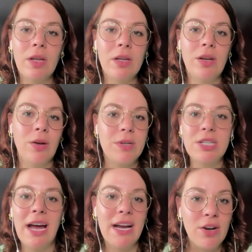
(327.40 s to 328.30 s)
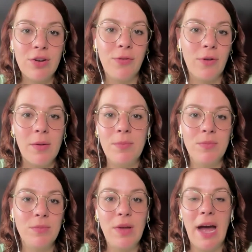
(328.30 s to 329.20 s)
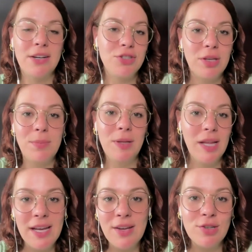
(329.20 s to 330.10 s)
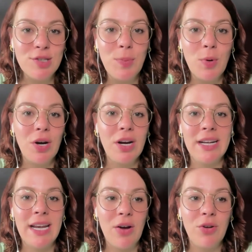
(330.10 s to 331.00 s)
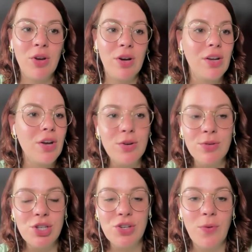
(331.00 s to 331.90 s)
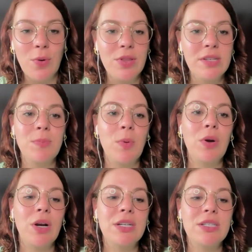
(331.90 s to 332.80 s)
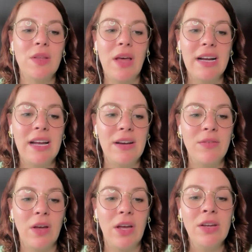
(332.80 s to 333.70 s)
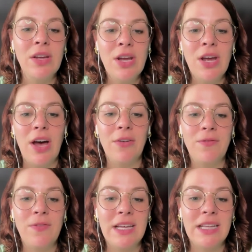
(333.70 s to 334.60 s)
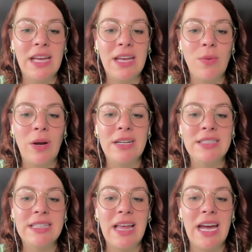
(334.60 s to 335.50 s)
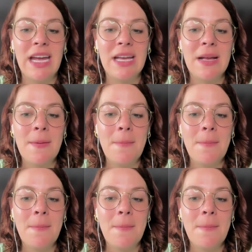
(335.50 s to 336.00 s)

retired from actually playing your sport and now you're a coach for the sport. So that kind of a feeling where it's like,